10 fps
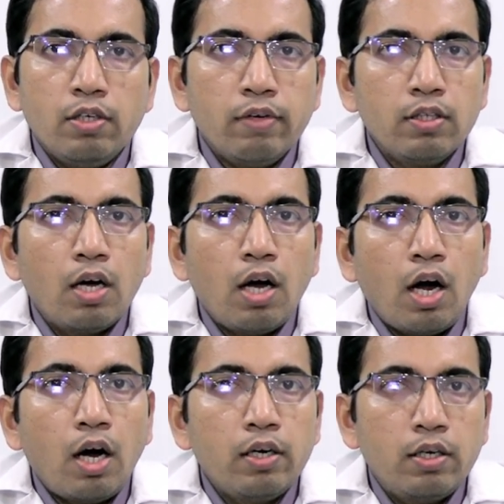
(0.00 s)
even the
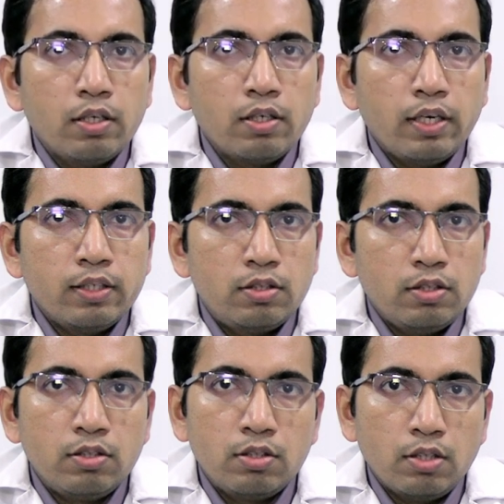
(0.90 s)
heart gets
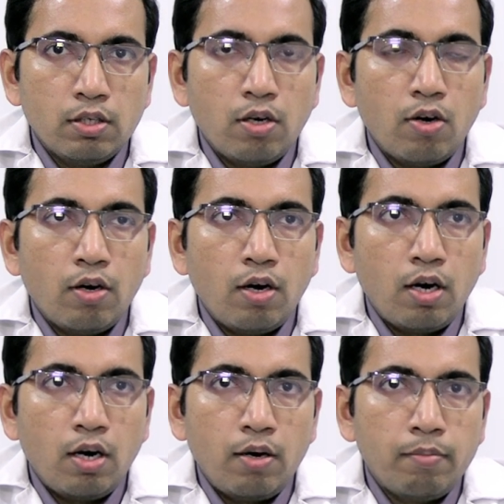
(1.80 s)
its uh,
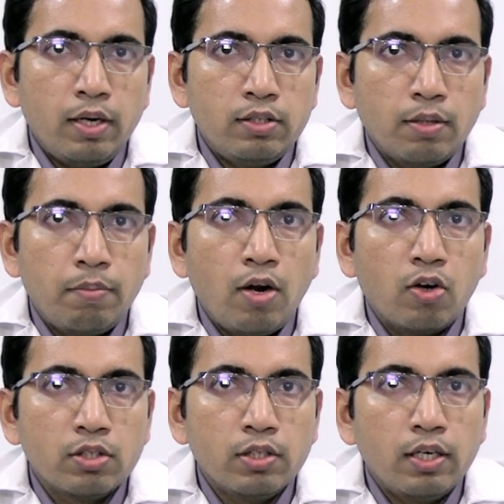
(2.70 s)
uh, blood supply
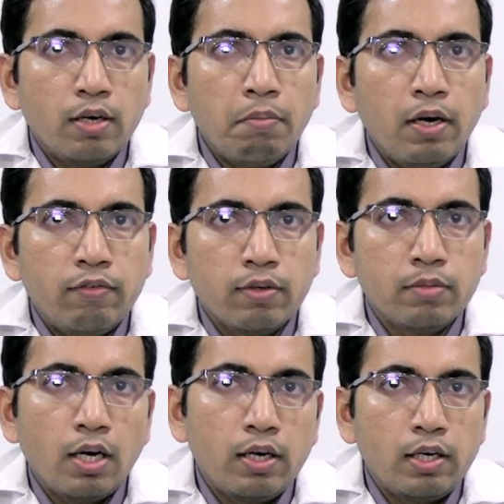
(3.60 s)
oxygenated blood from
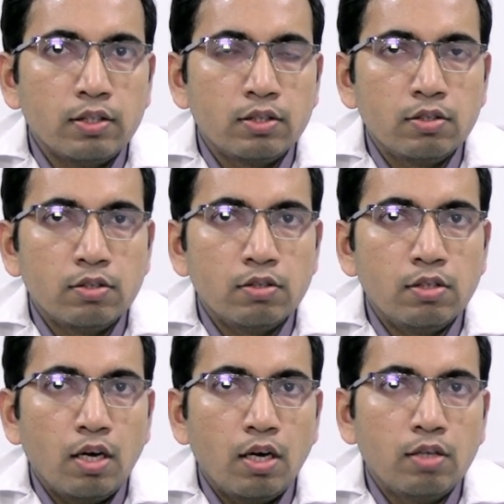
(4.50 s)
the arteries
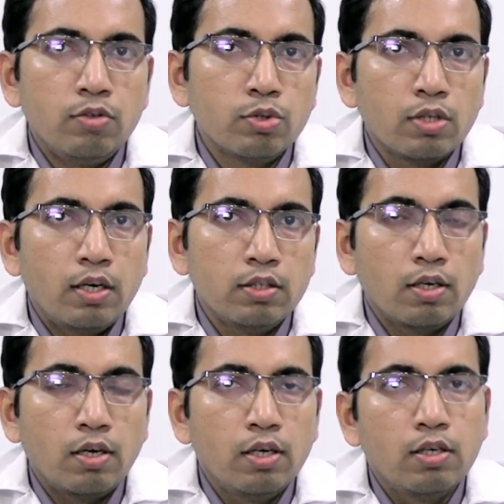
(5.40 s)
the, those arteries
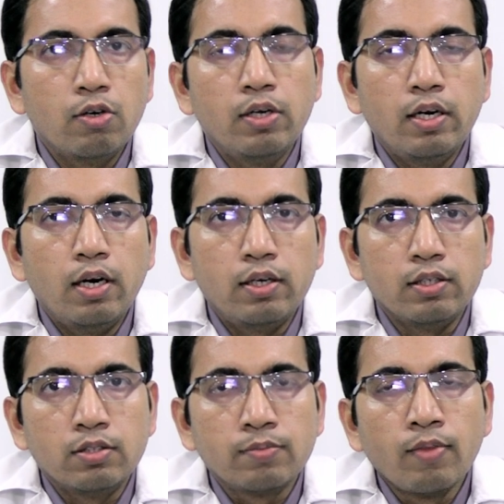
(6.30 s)
are called coronary
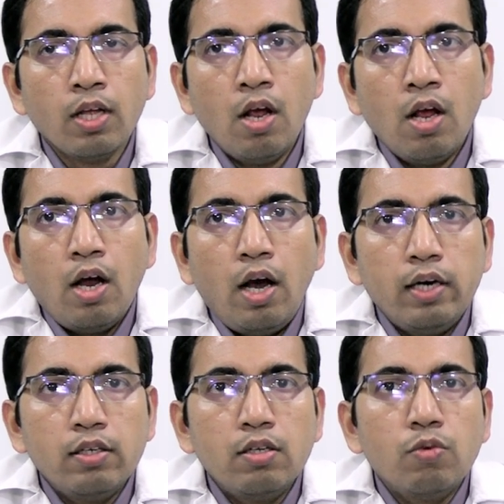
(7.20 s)
arteries
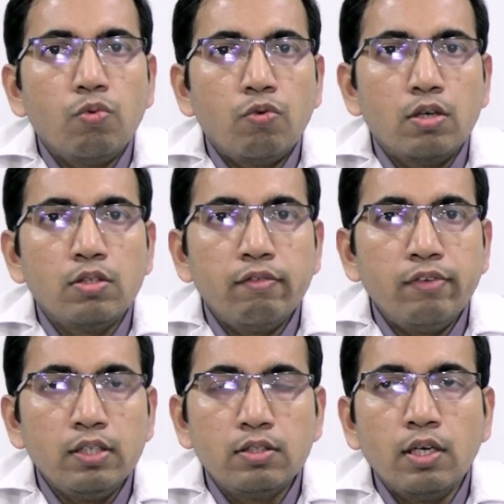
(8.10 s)
and what the
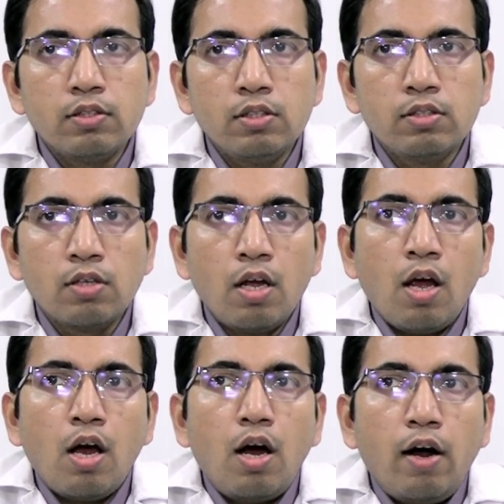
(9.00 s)
veins does is
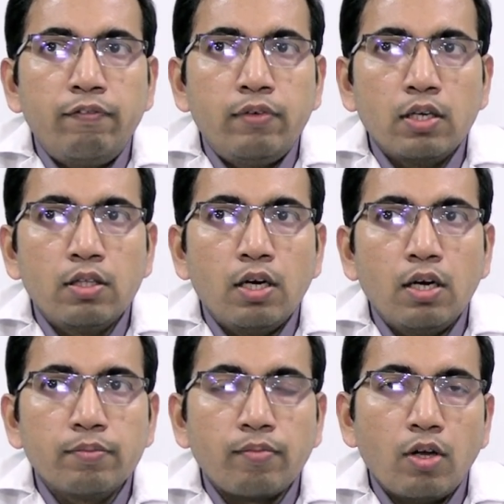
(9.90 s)
after the
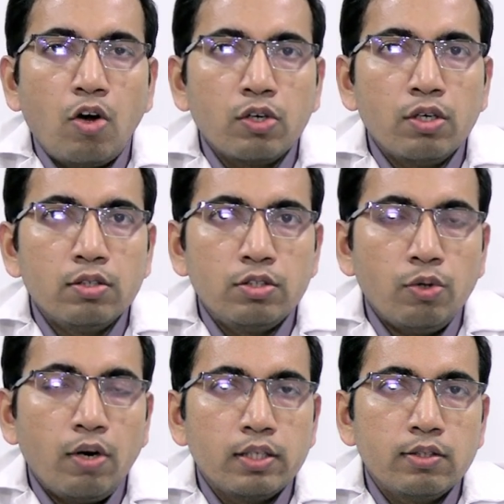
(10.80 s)
organs
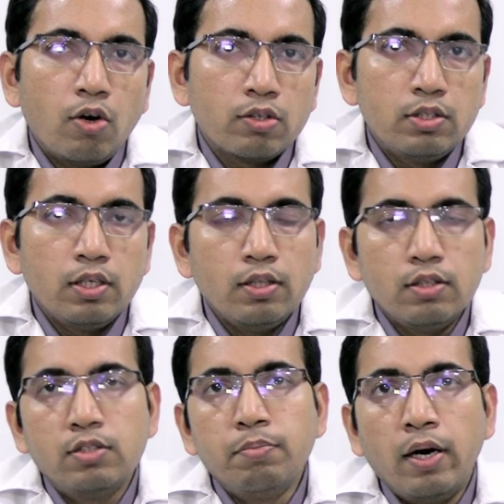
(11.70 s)
utilize the oxygen
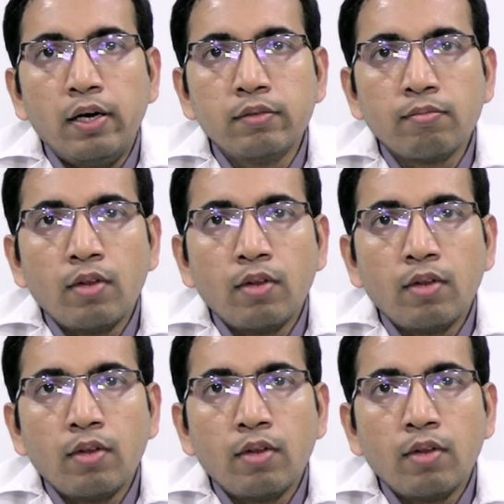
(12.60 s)
in this blood